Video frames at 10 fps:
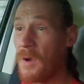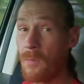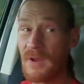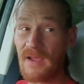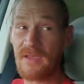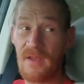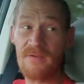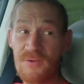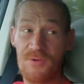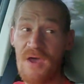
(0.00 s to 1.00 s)
Well, when I
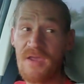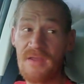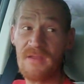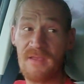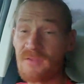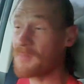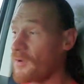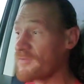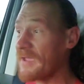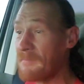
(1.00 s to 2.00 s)
cut into an onion, it
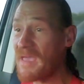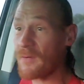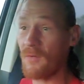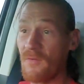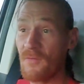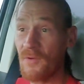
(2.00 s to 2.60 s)
smells like metal.